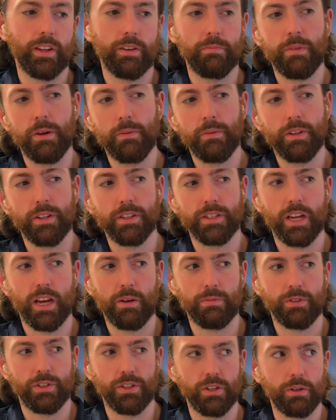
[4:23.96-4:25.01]
maybe this
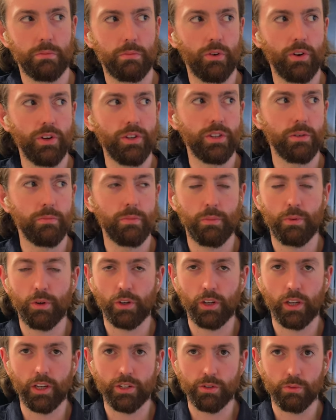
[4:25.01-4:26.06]
happens at a point, and maybe you
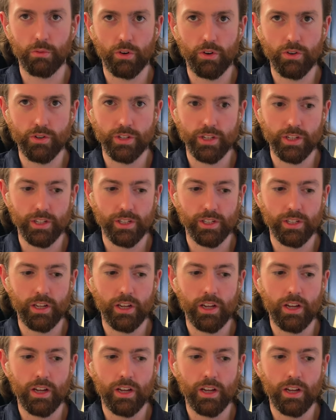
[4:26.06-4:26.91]
can get towards this.